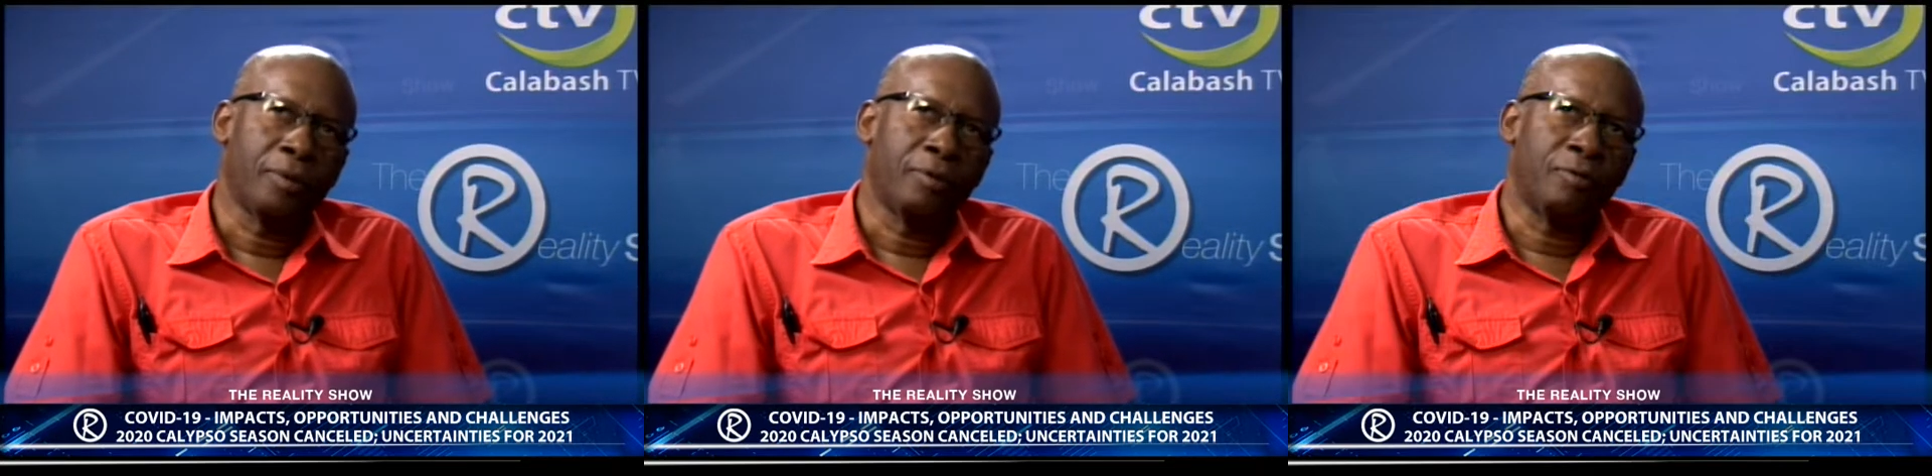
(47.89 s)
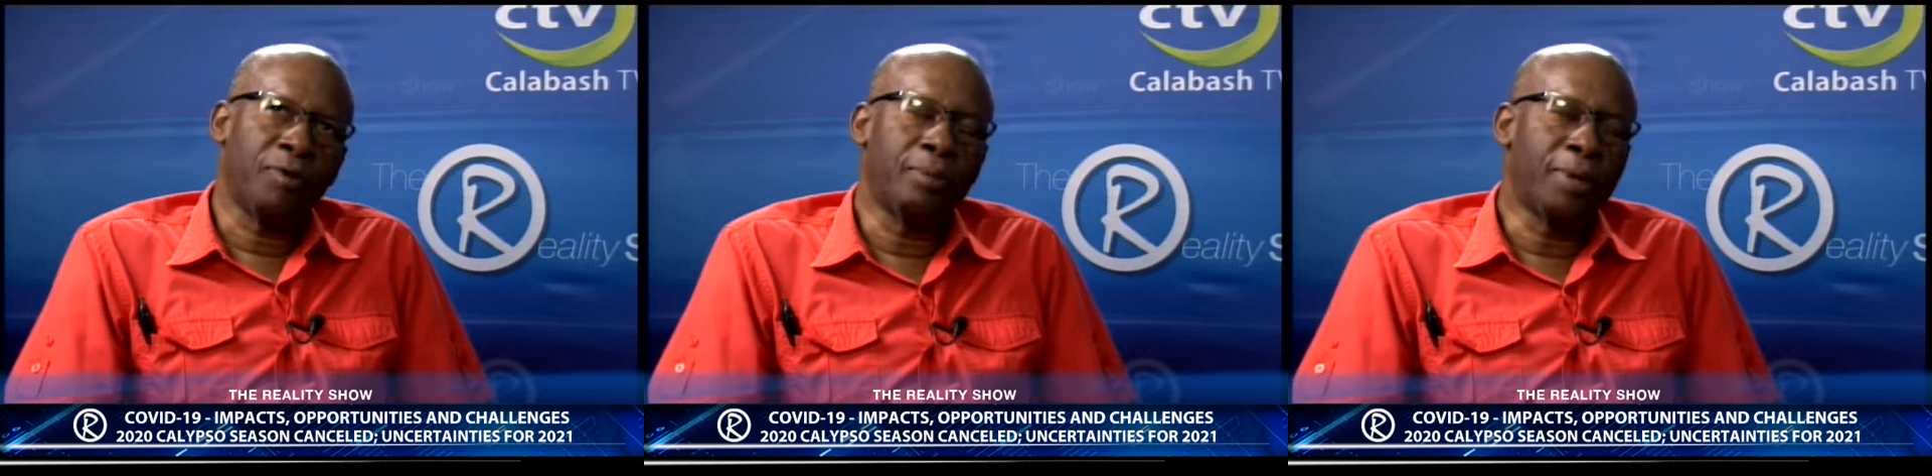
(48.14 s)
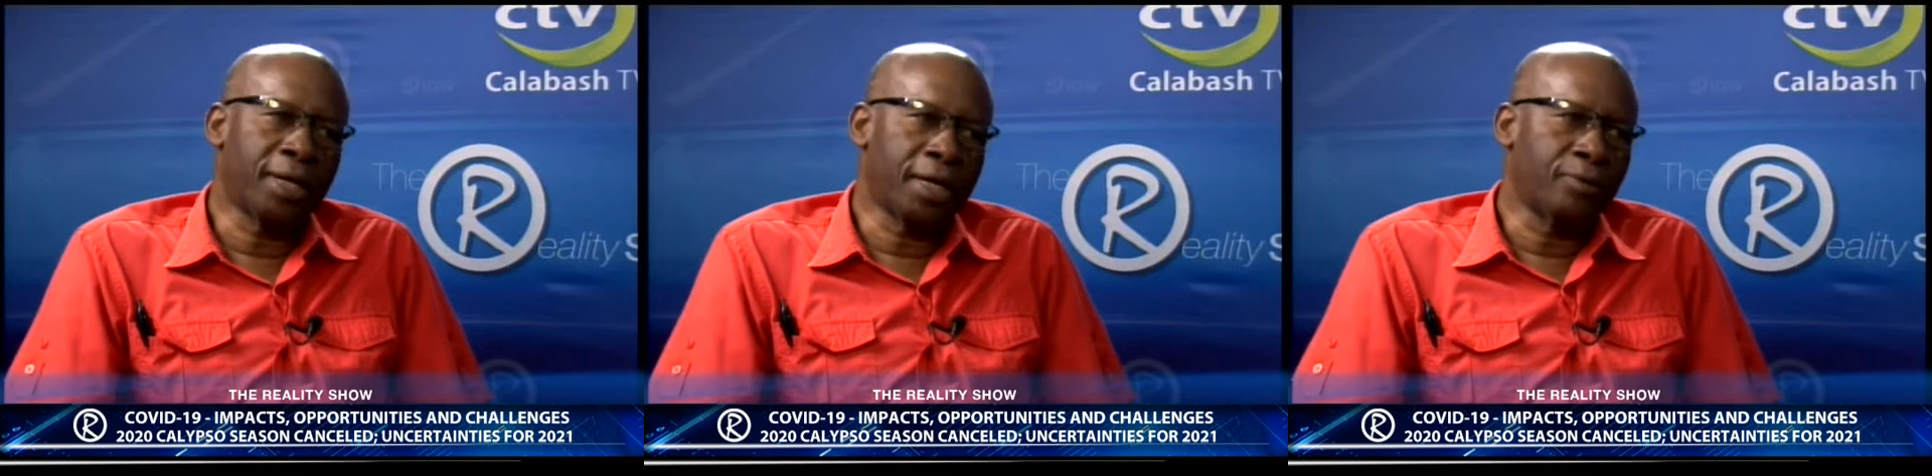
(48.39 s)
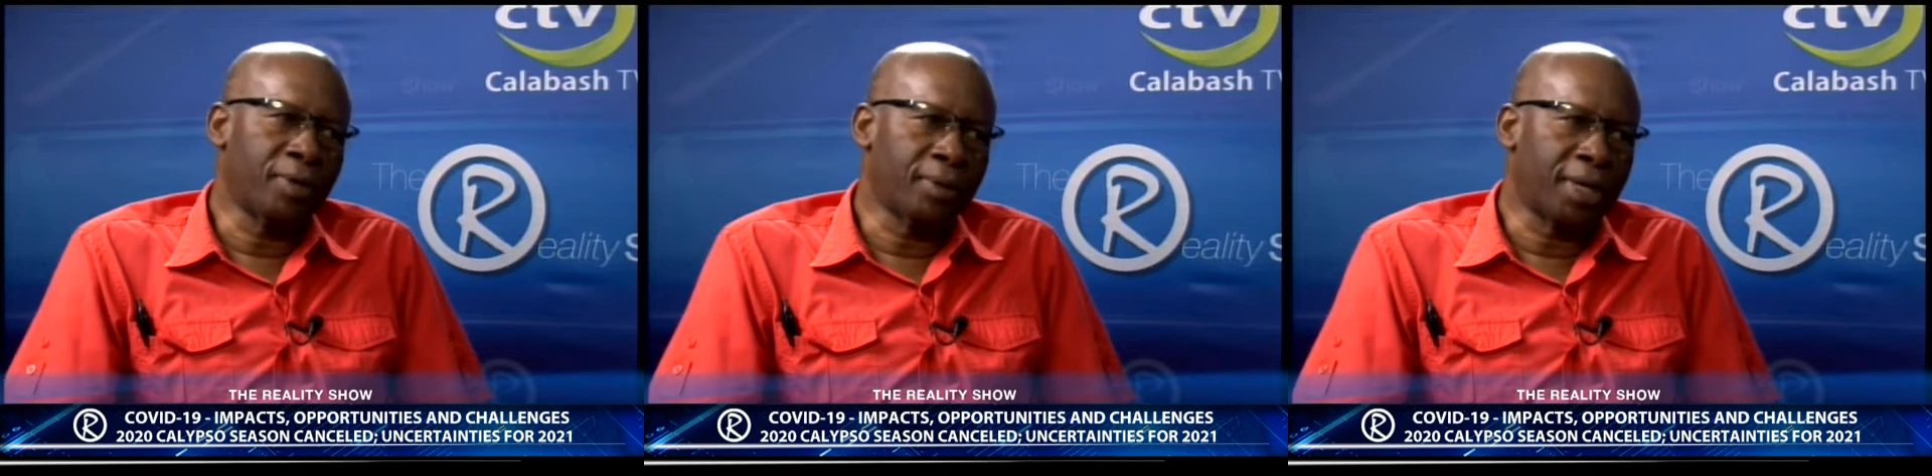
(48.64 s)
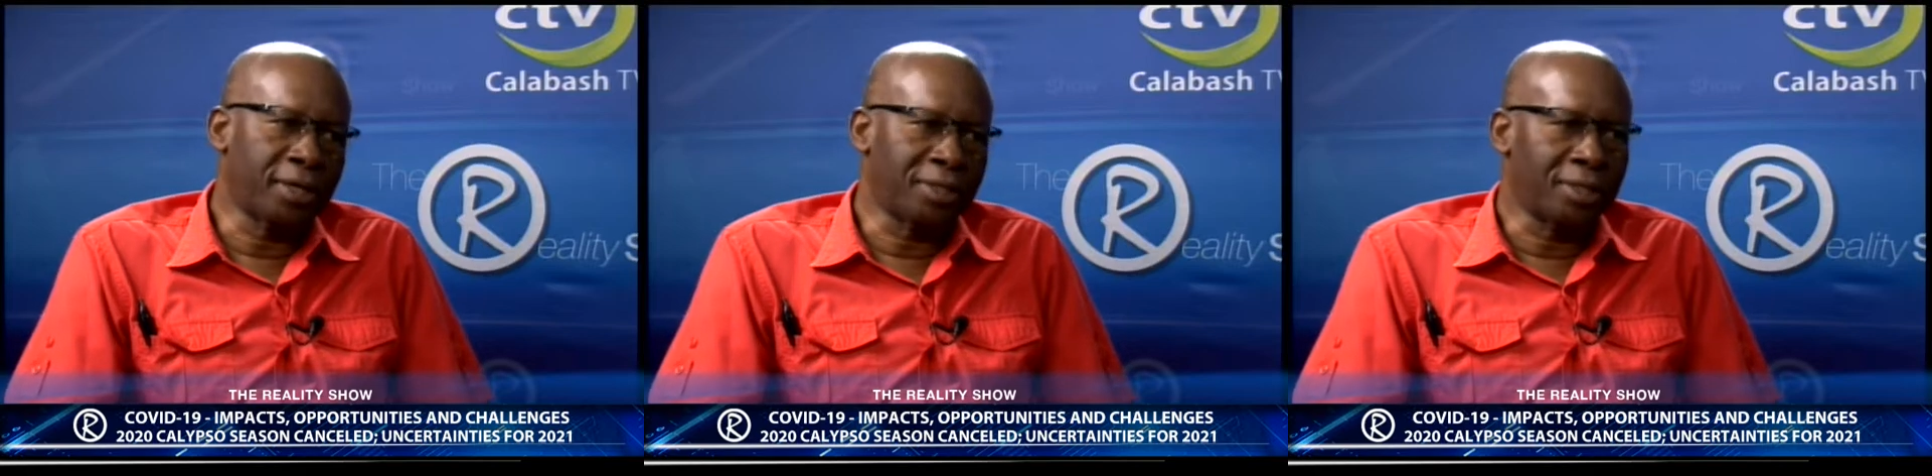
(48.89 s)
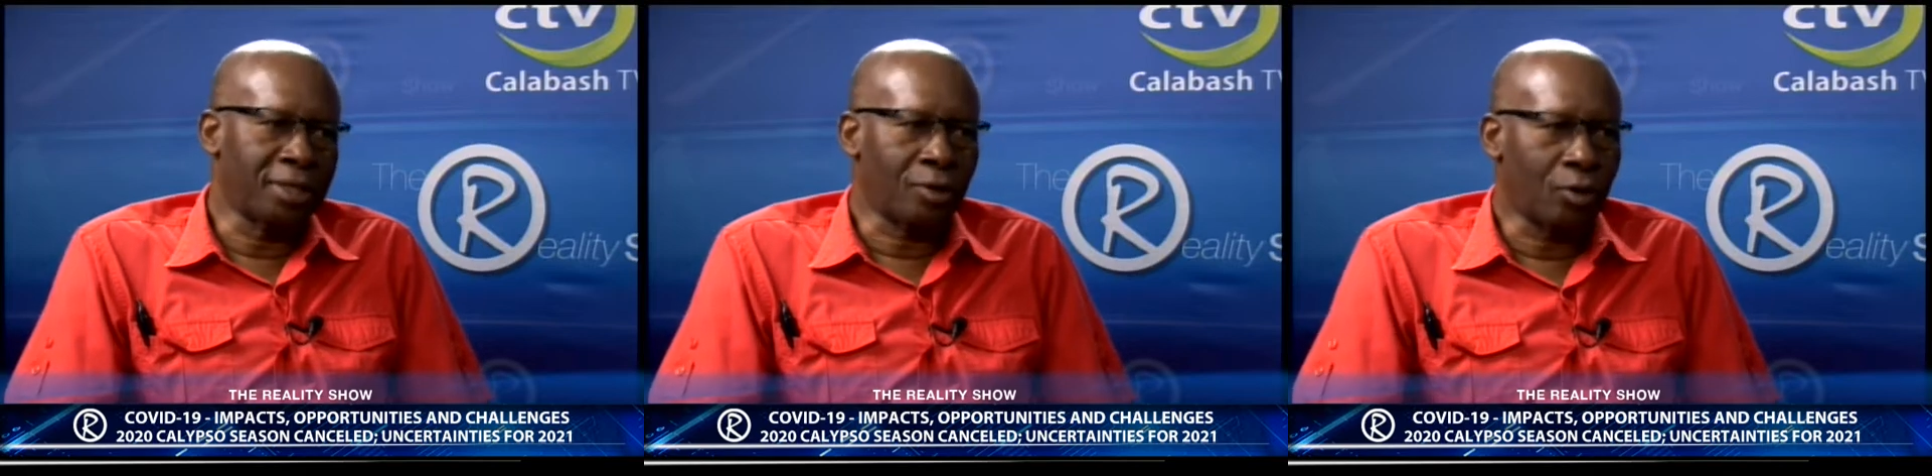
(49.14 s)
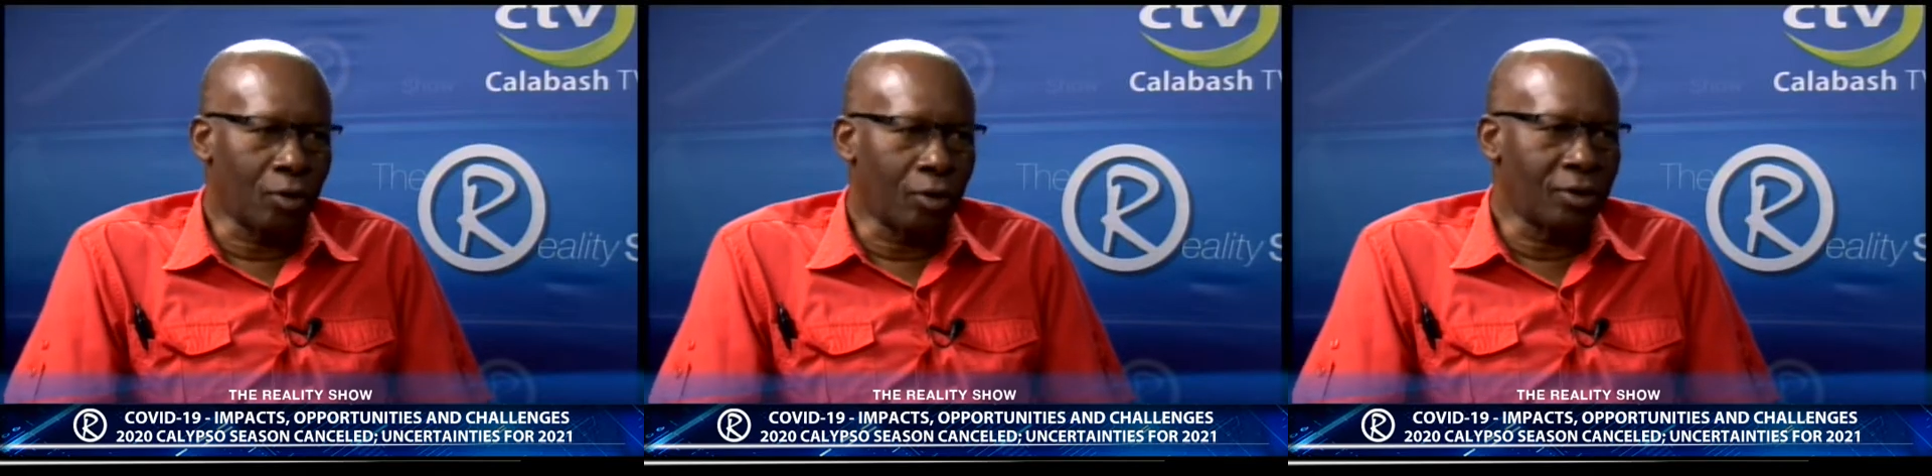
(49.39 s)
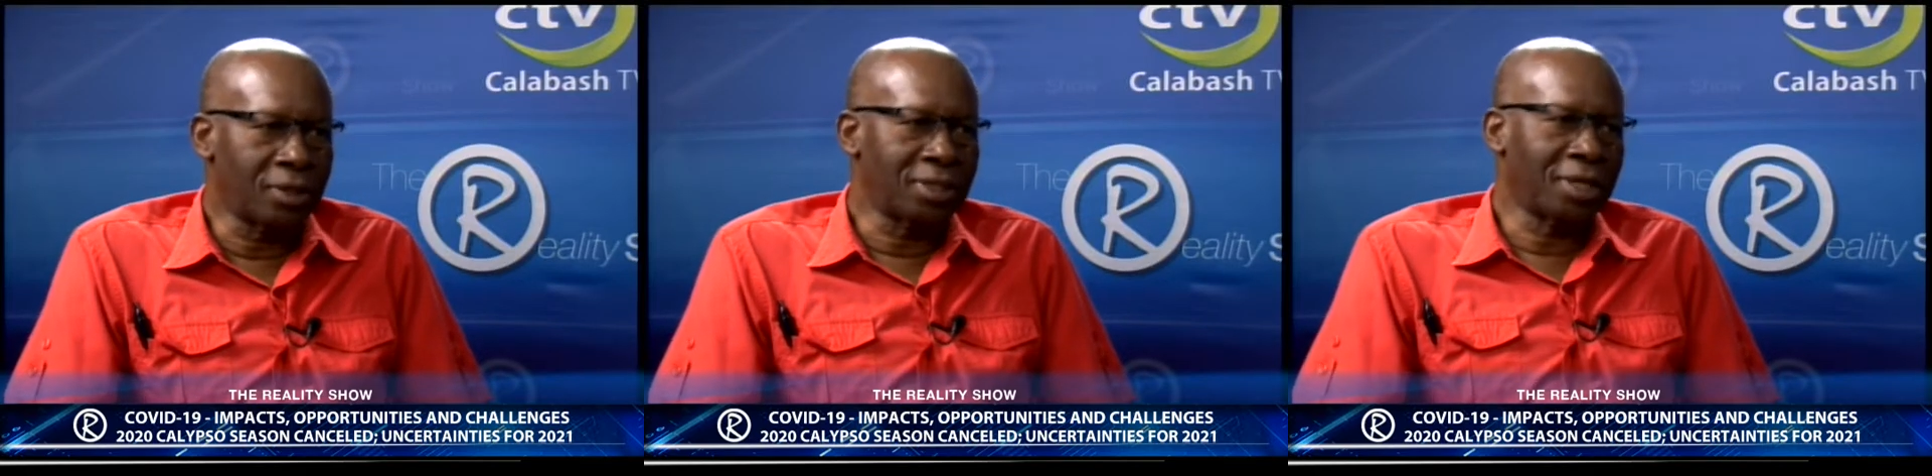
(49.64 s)
feedback that we are getting, the
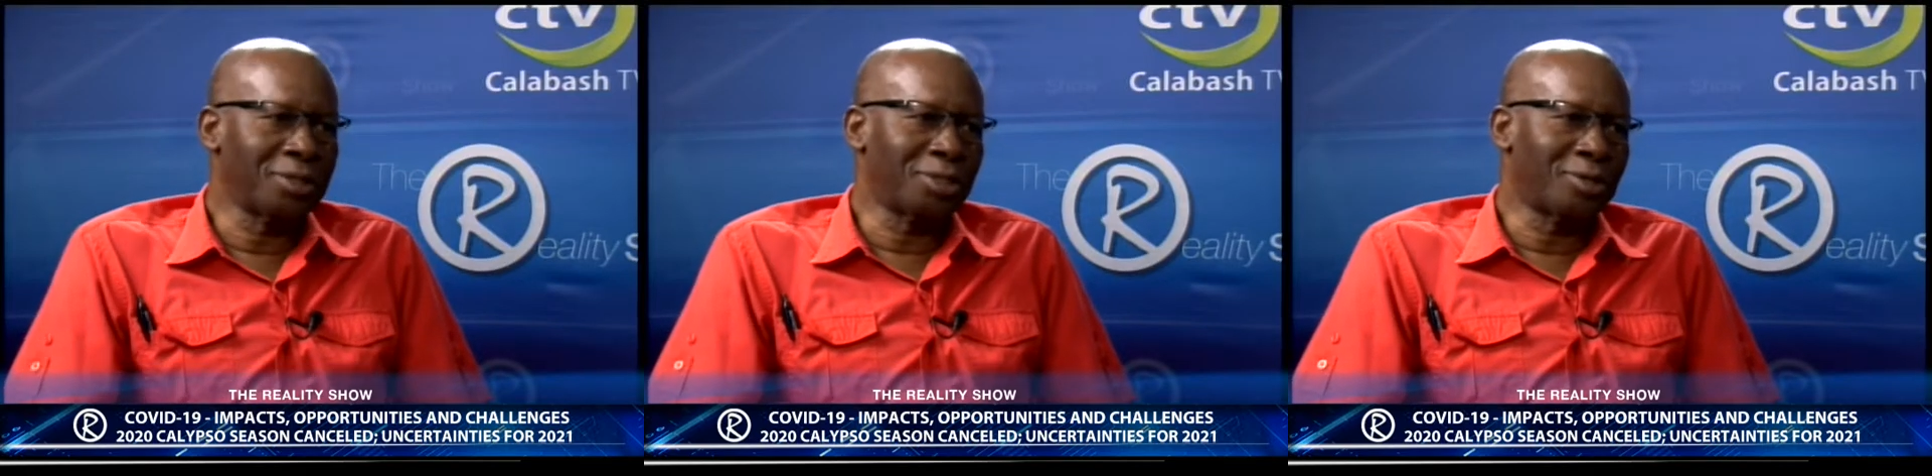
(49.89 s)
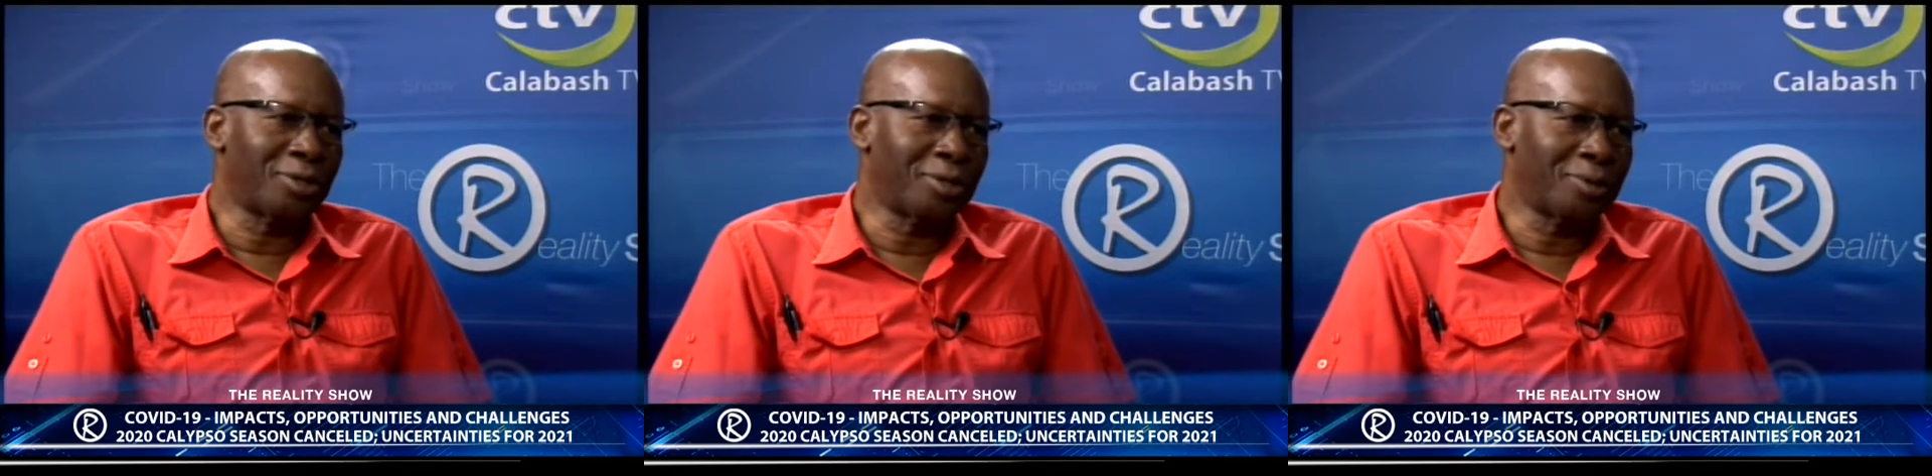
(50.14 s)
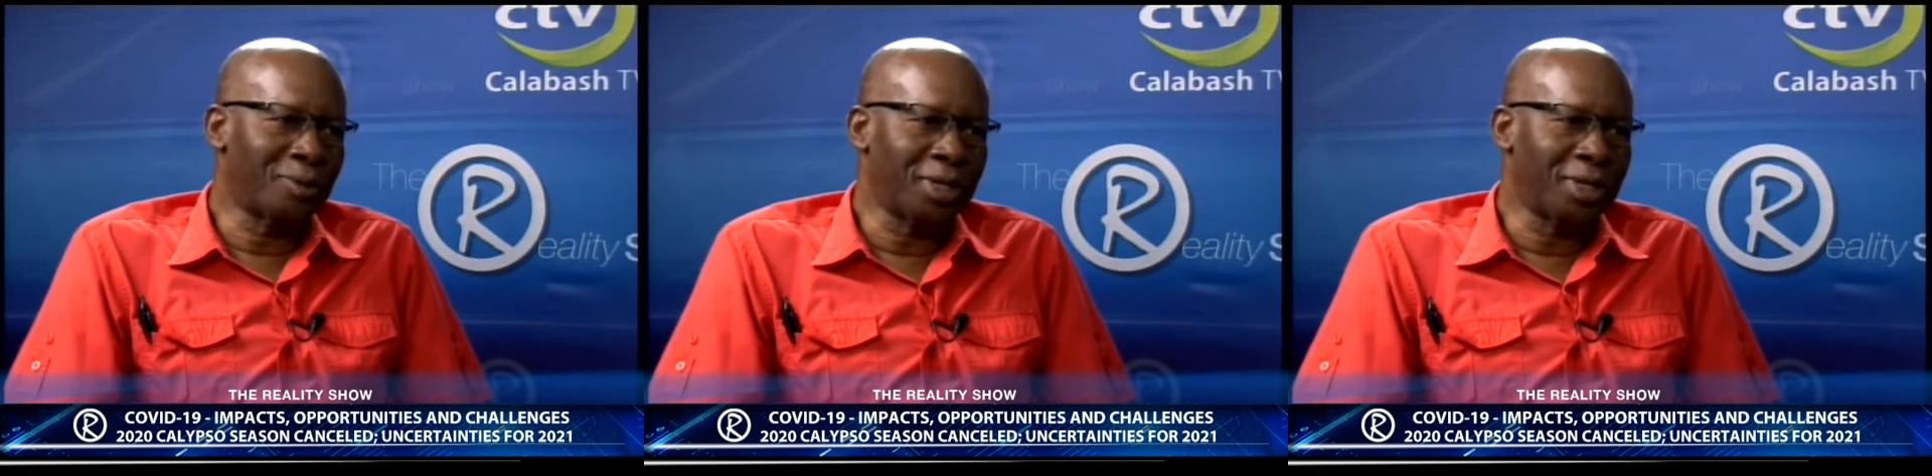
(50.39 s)
calls and so on,